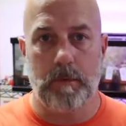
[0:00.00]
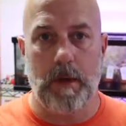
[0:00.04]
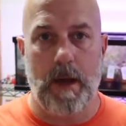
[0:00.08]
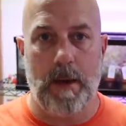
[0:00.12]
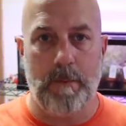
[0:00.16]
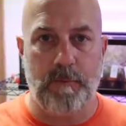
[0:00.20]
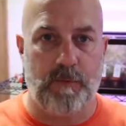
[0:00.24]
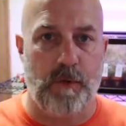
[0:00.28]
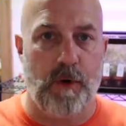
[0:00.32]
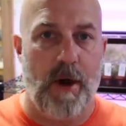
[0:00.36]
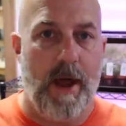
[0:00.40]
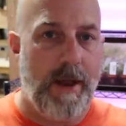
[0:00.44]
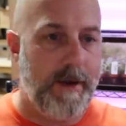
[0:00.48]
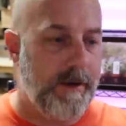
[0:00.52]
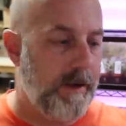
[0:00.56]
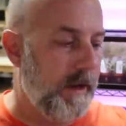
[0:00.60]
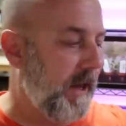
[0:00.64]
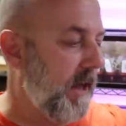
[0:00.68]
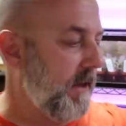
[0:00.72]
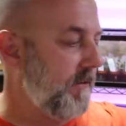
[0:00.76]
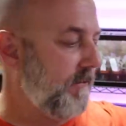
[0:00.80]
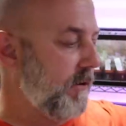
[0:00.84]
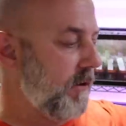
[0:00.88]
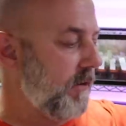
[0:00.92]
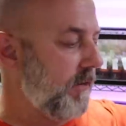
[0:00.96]
I'm trying to
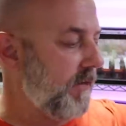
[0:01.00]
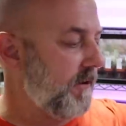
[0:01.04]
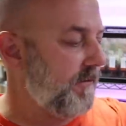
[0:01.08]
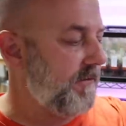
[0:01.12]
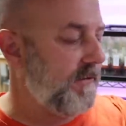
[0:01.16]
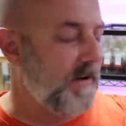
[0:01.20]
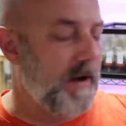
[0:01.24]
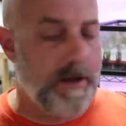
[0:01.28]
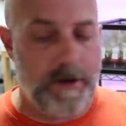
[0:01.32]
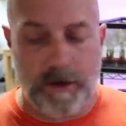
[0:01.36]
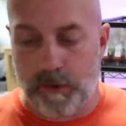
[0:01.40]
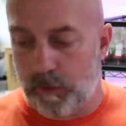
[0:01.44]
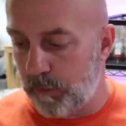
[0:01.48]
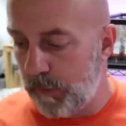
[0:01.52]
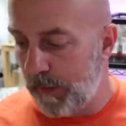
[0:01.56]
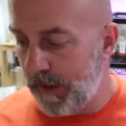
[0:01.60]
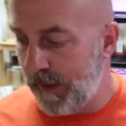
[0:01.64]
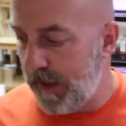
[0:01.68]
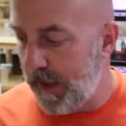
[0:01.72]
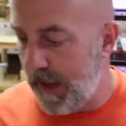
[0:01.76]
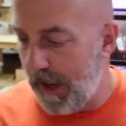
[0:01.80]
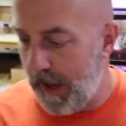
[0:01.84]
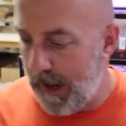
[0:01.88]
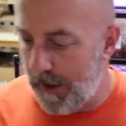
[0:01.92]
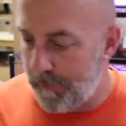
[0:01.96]
give you the final
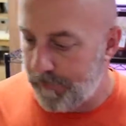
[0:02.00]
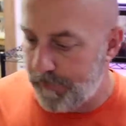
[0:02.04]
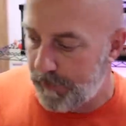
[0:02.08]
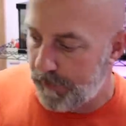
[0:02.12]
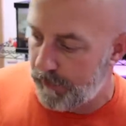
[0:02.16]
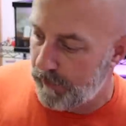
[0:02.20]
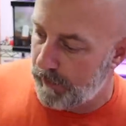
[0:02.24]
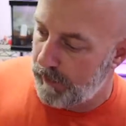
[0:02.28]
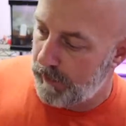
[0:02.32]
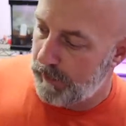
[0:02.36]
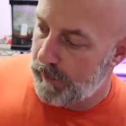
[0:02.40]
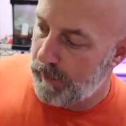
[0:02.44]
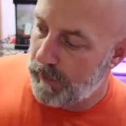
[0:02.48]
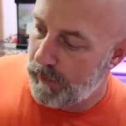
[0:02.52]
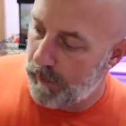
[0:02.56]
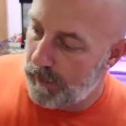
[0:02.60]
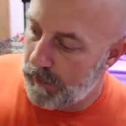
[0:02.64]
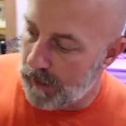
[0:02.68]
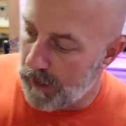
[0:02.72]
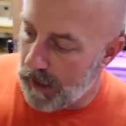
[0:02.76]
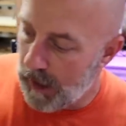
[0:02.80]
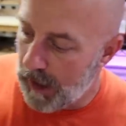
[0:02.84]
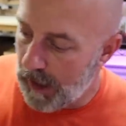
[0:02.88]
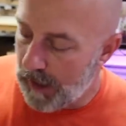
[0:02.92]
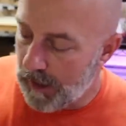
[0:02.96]
recap
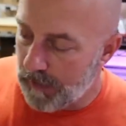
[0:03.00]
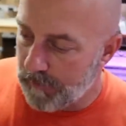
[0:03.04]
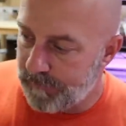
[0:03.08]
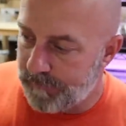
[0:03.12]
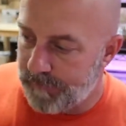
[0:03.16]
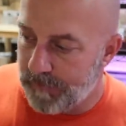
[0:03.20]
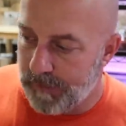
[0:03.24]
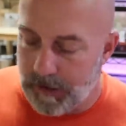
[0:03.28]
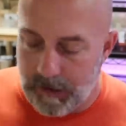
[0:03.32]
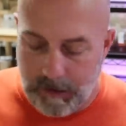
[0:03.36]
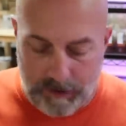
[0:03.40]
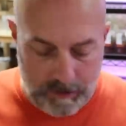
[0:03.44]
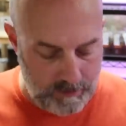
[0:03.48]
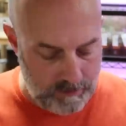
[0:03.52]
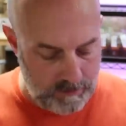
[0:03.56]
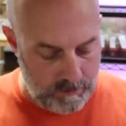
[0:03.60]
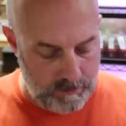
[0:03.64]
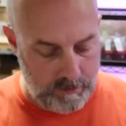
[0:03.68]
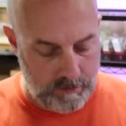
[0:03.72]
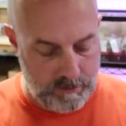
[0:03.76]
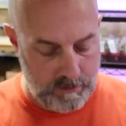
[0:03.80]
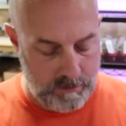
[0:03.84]
of